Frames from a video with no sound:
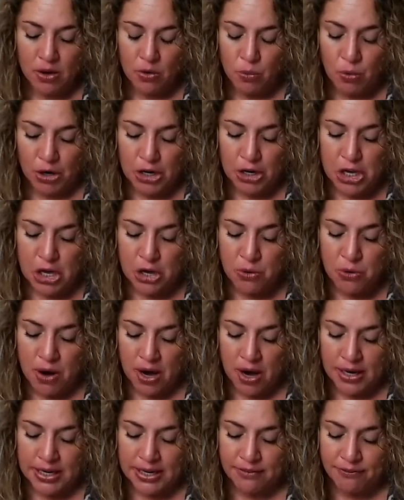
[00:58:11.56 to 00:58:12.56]
Were you
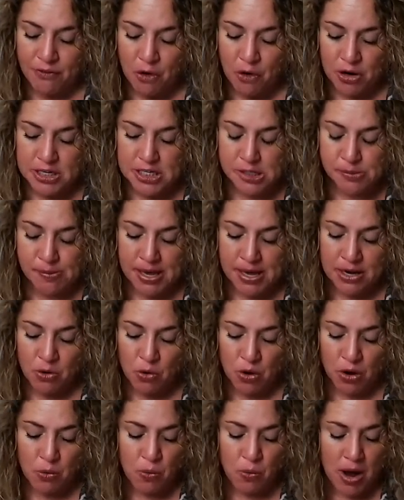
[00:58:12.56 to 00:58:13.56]
on enforcement
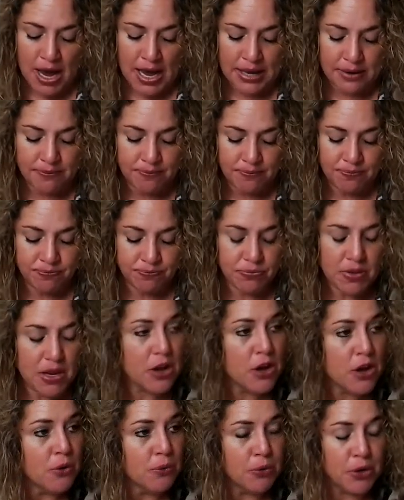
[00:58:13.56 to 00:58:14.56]
or what?
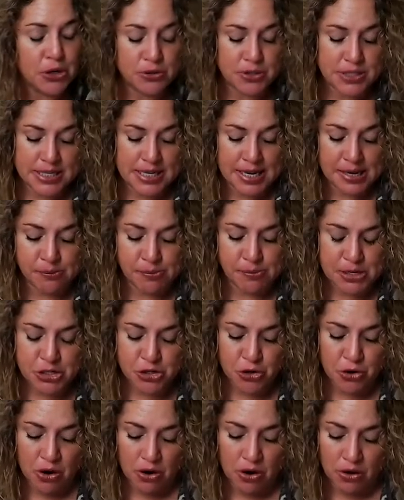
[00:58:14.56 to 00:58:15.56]
Routine
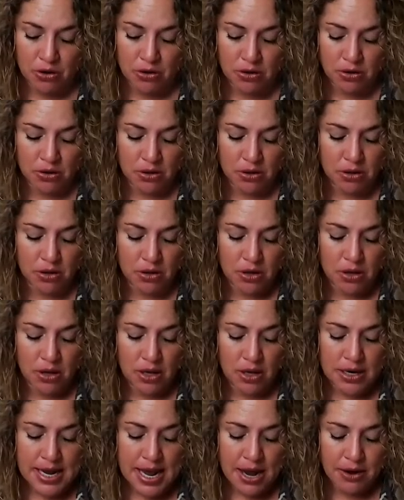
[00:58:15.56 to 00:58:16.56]
patrol.
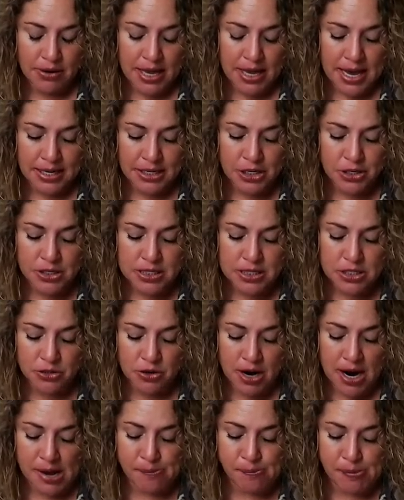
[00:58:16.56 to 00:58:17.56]
Now, can you
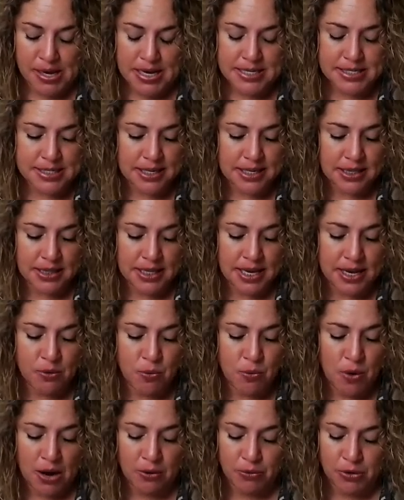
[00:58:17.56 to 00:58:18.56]
describe basically
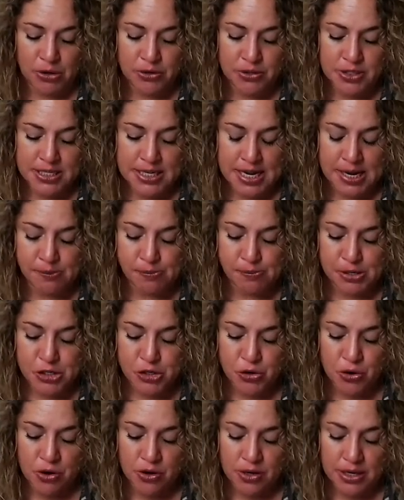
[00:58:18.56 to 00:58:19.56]
what routine
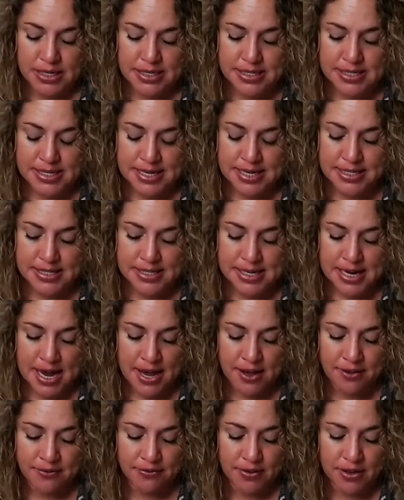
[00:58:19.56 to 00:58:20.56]
patrol consists
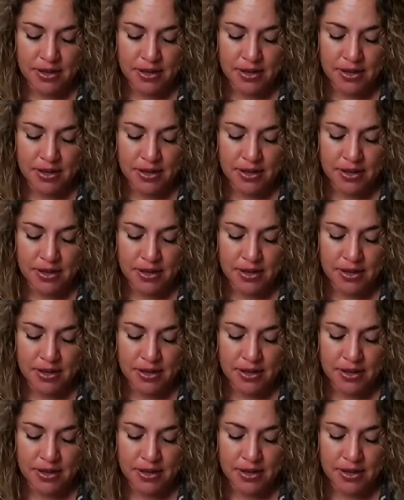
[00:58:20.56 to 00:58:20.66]
of?